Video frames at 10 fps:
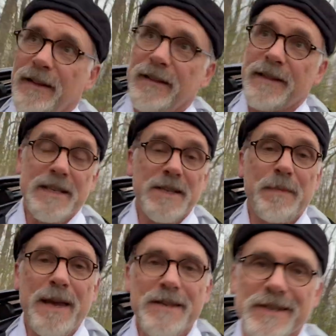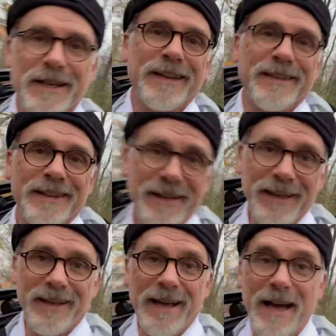That's amazing.
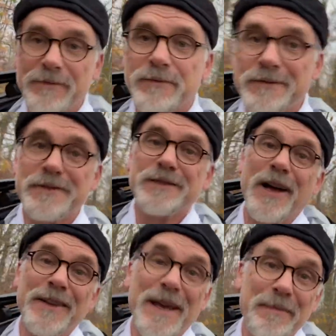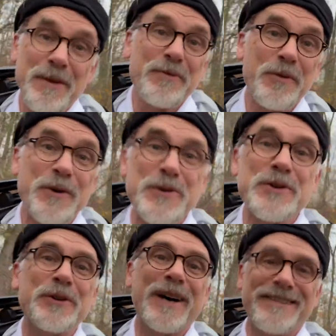I've done that before
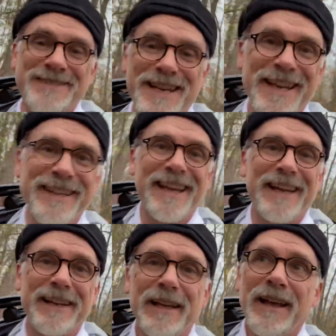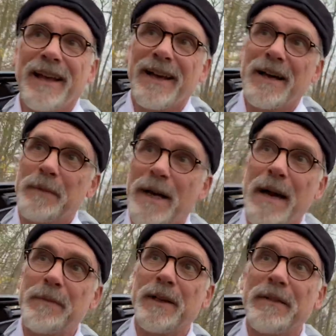too. I've taken that, um,
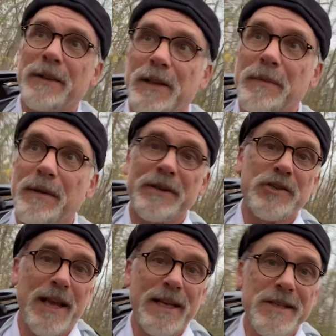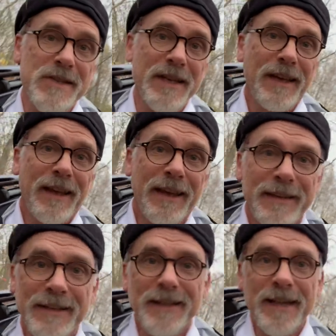I believe, a little bit of a chance
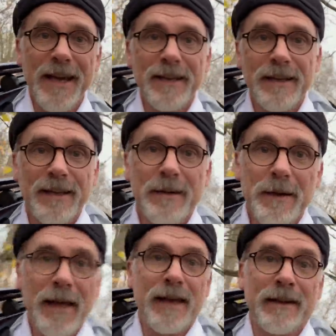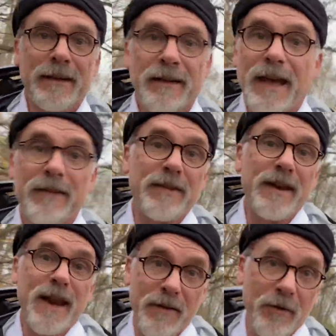and done that and have
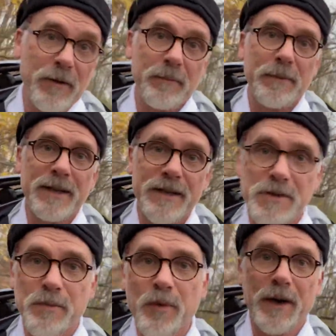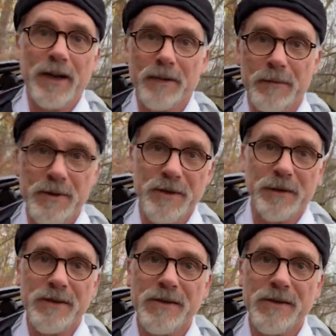never been disappointed in the results.